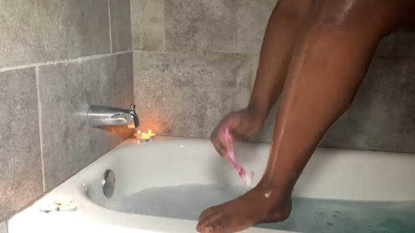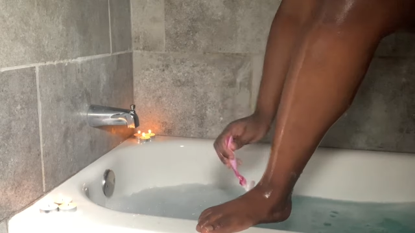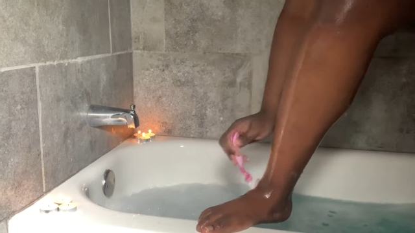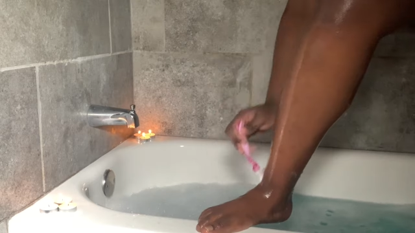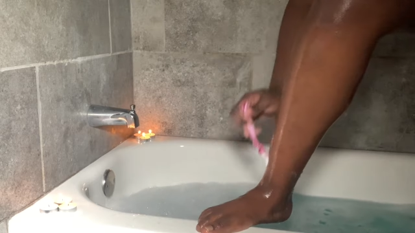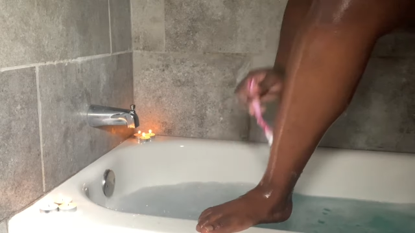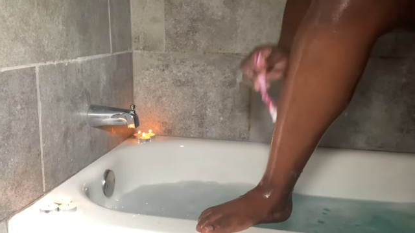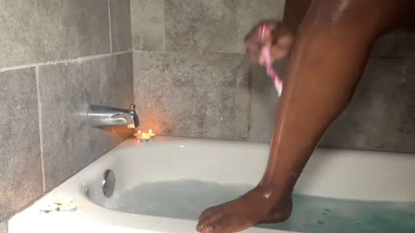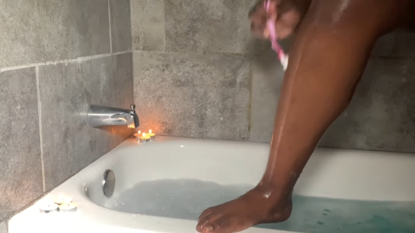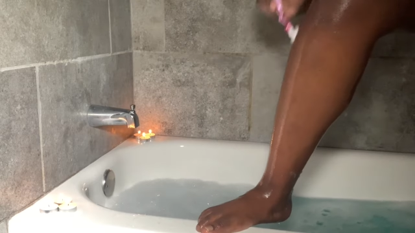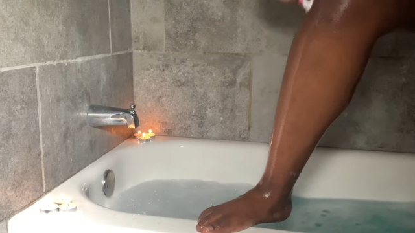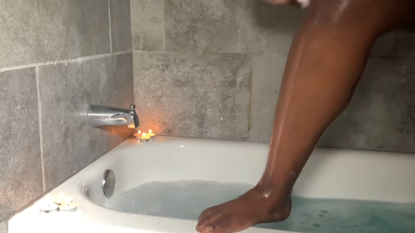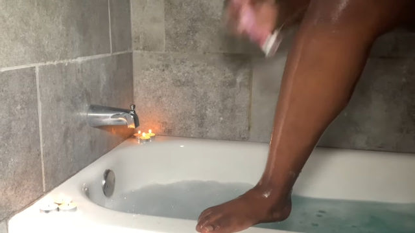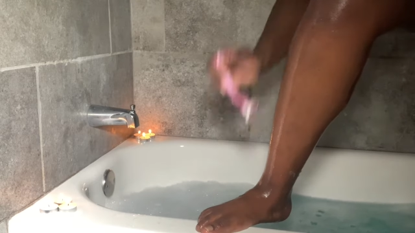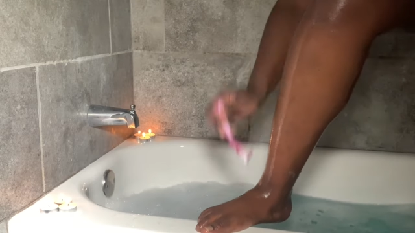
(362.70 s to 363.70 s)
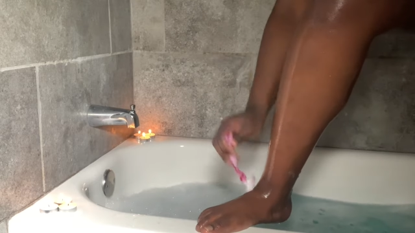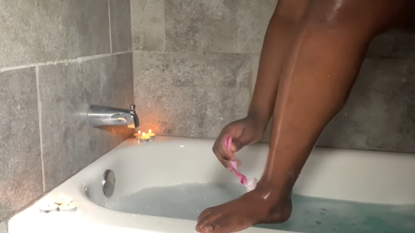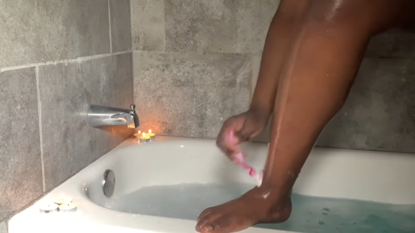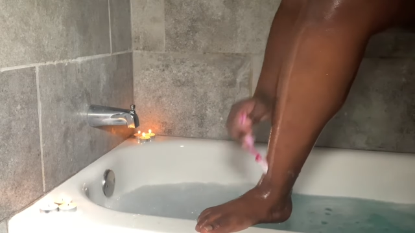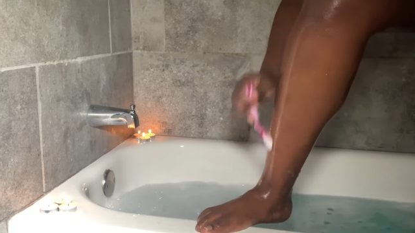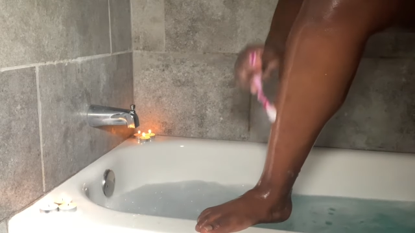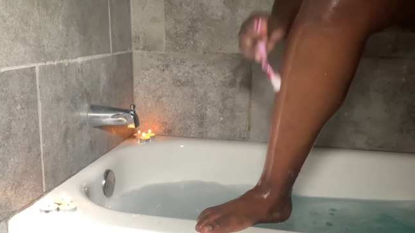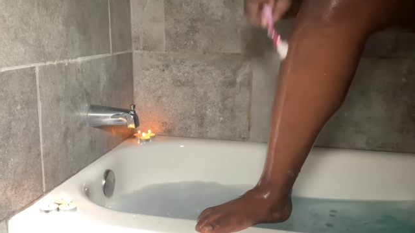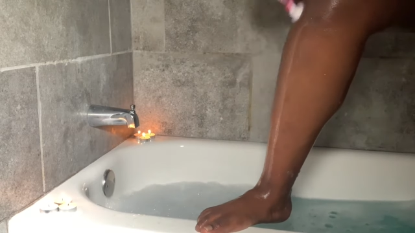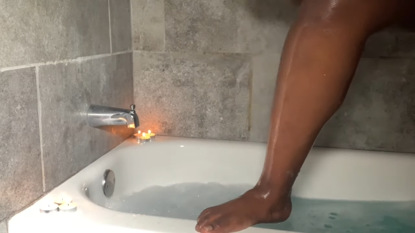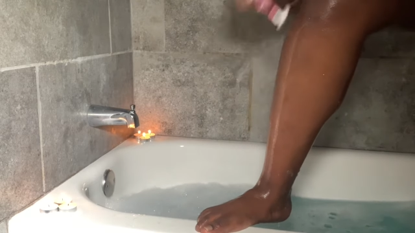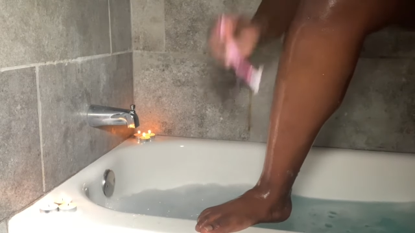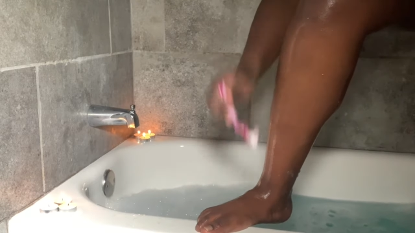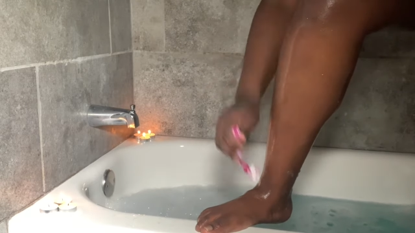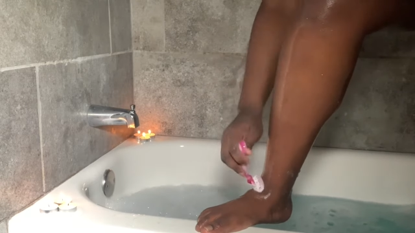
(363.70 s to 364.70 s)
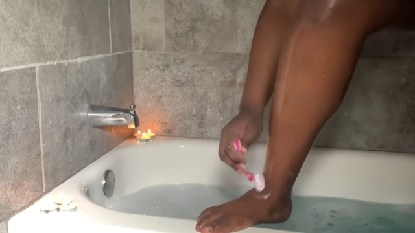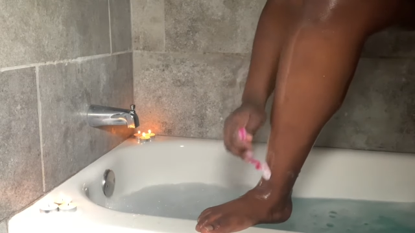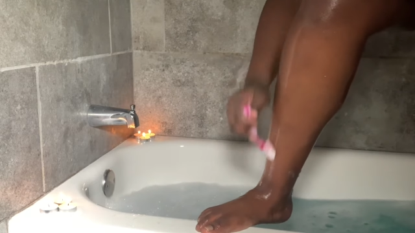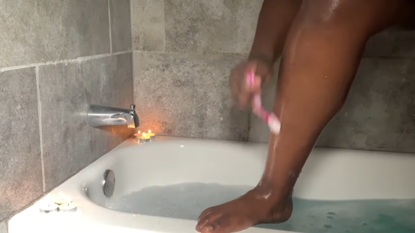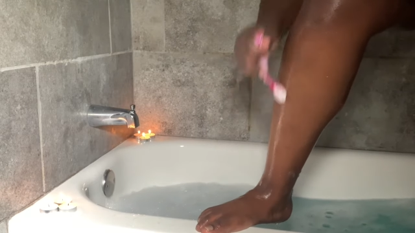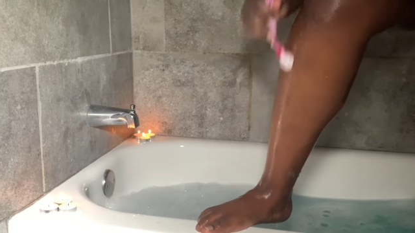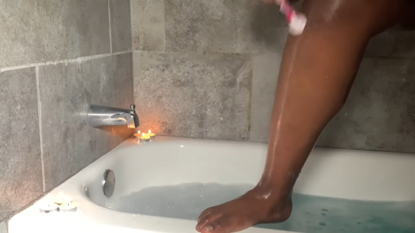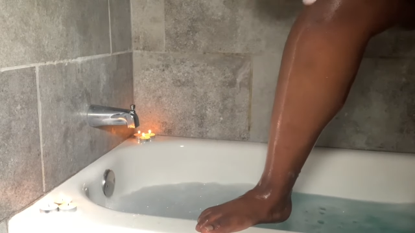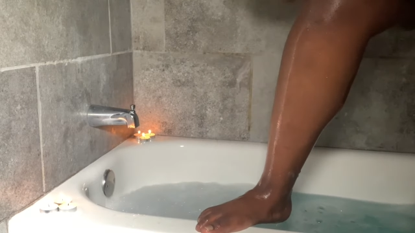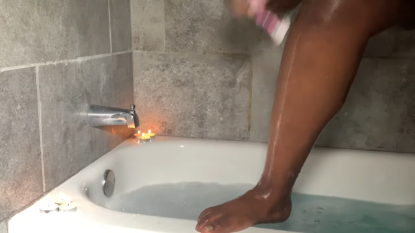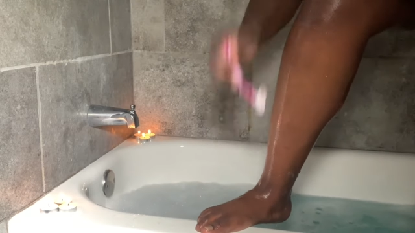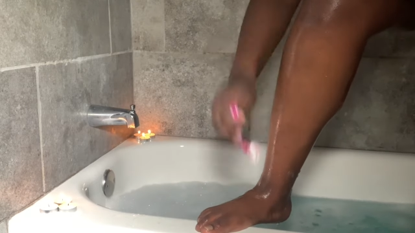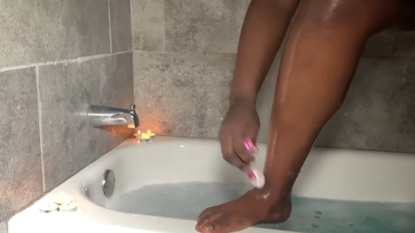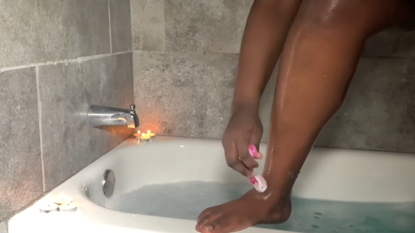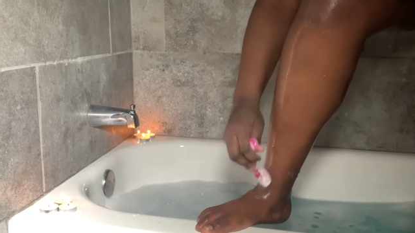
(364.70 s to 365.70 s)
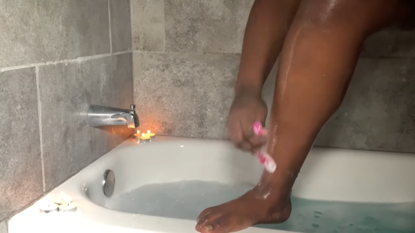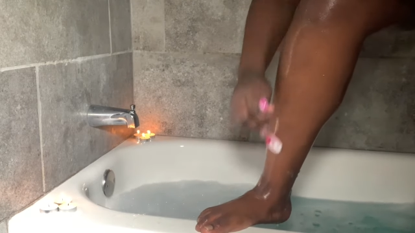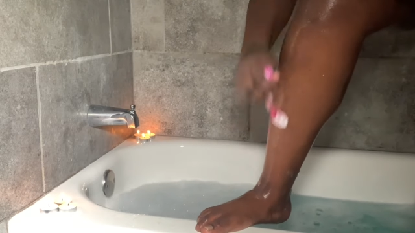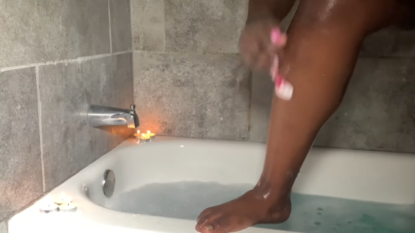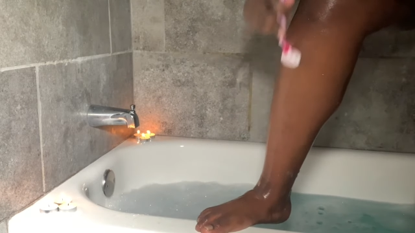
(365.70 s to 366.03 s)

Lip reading: [unreadable: no face in view]